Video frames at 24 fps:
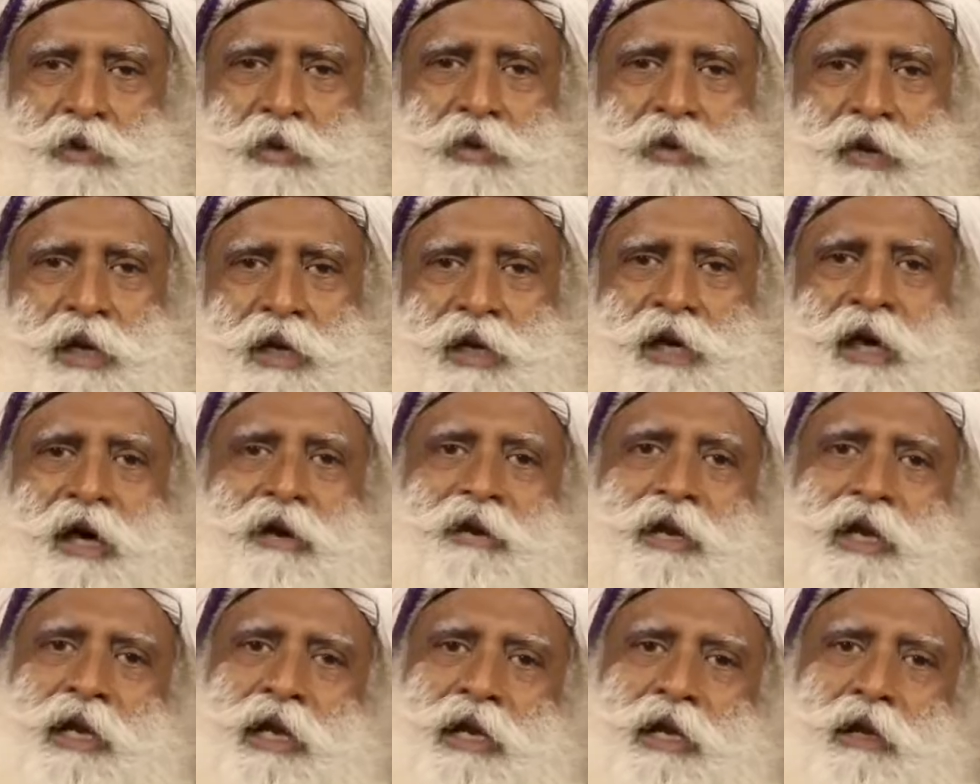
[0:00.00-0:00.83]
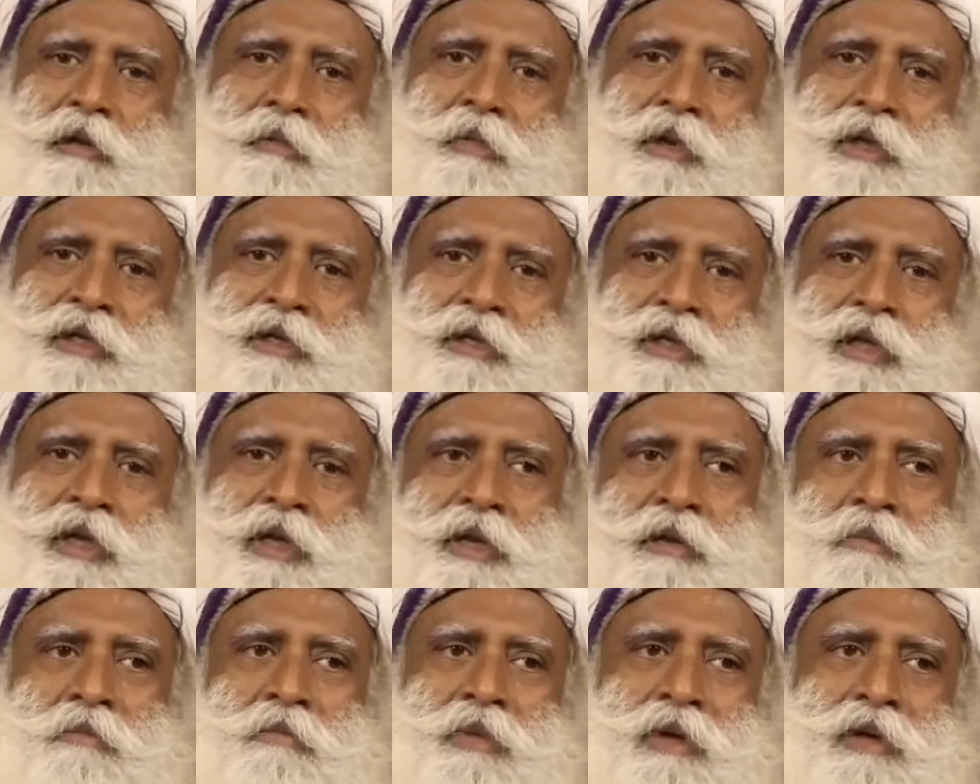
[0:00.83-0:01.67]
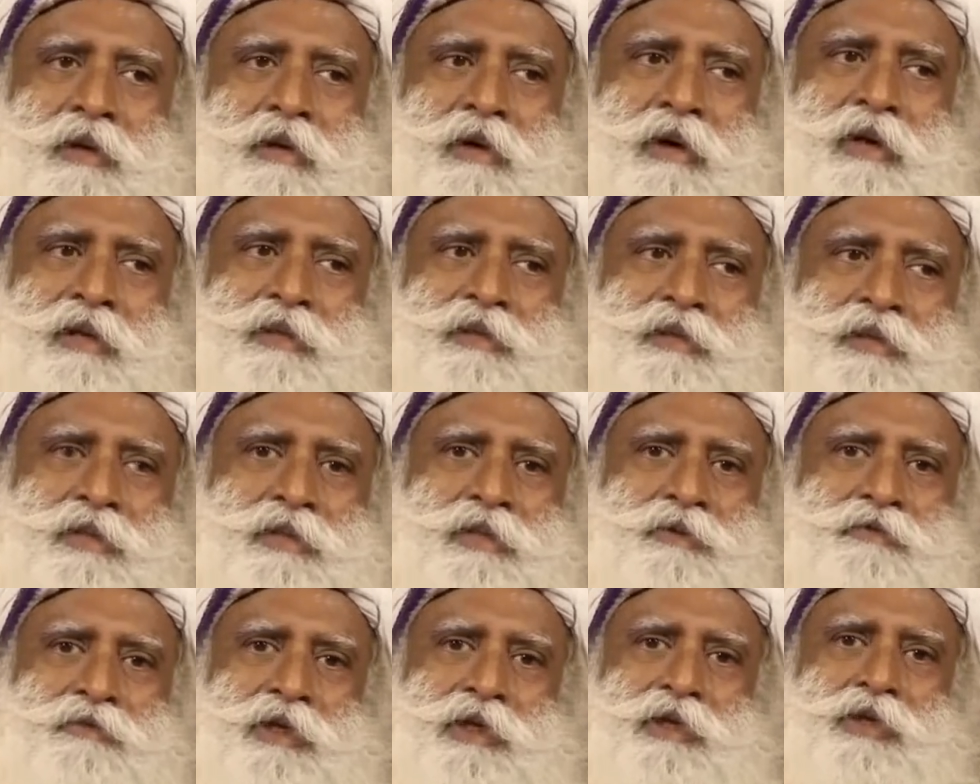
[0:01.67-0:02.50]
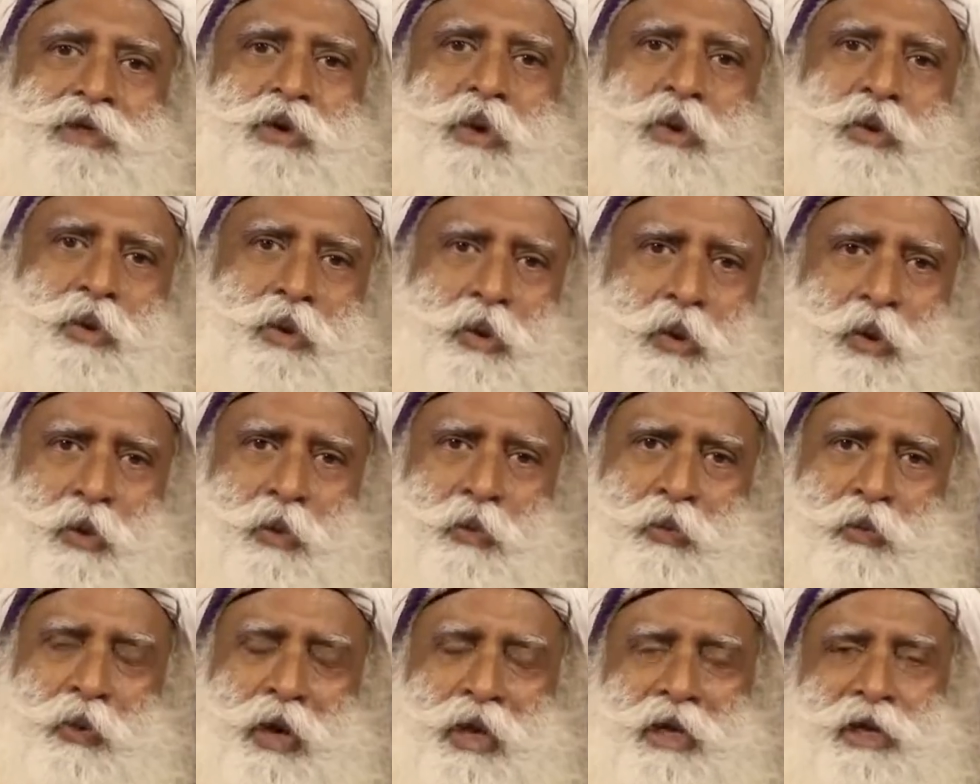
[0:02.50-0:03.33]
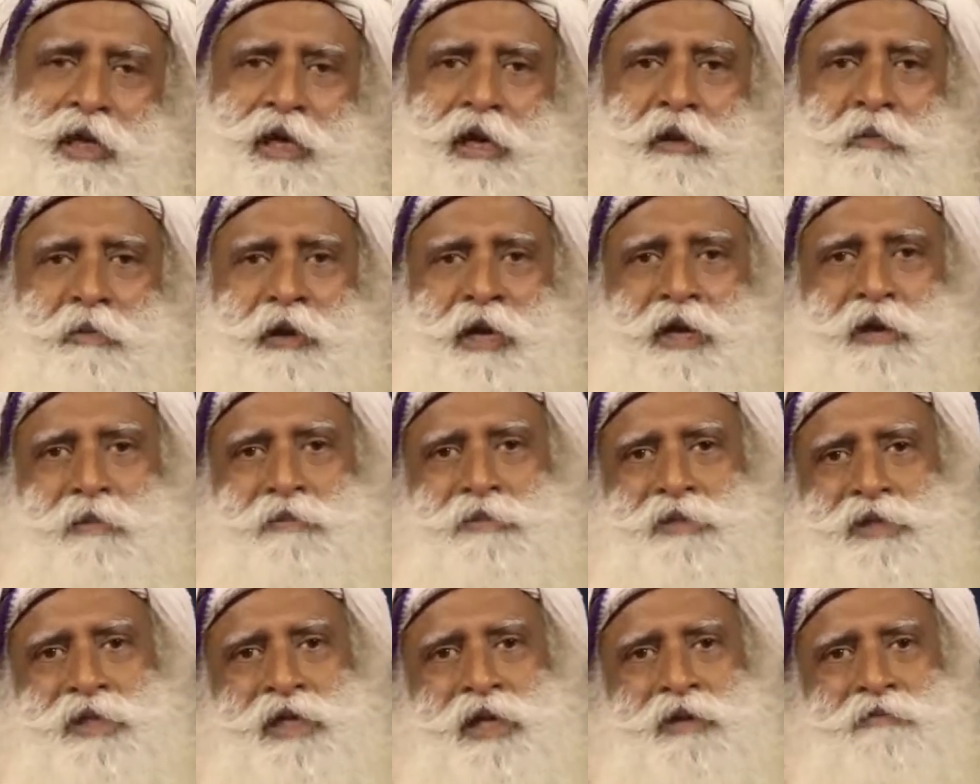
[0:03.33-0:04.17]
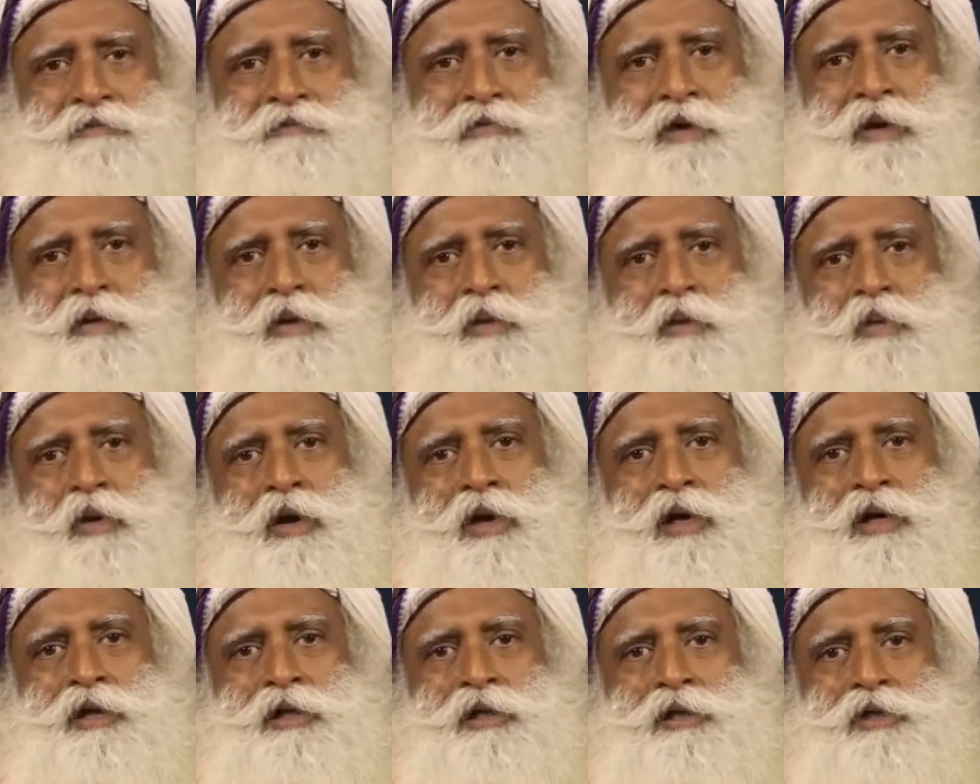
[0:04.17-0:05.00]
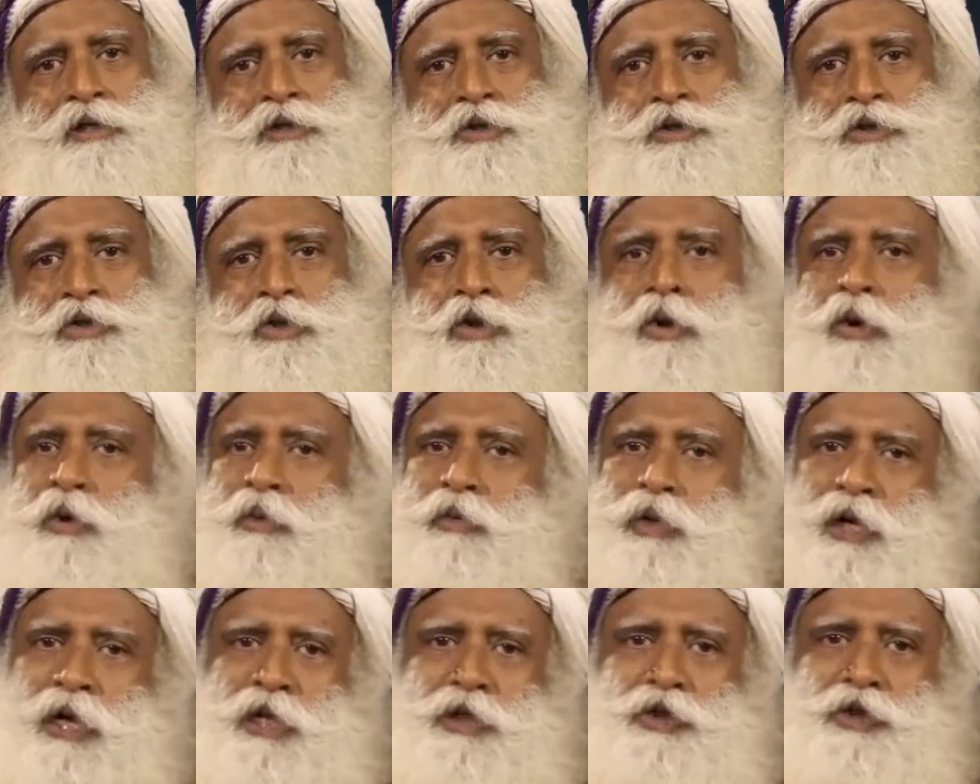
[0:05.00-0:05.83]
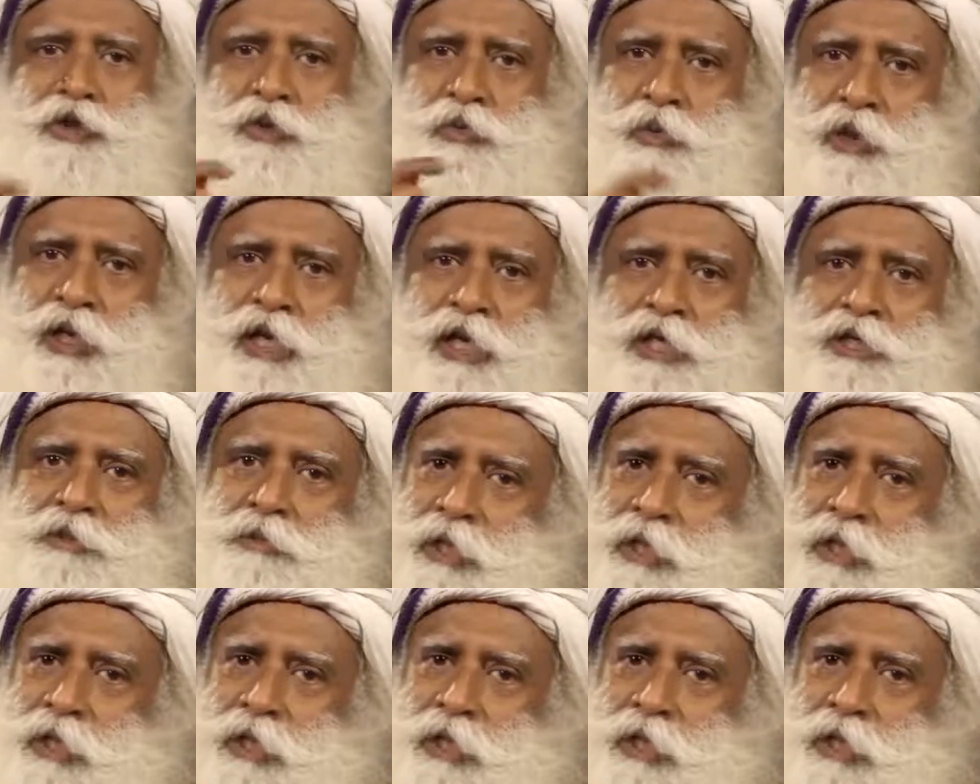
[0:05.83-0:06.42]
toned it down a little bit because we don't know when it'll become safe for our volunteers to go village to village,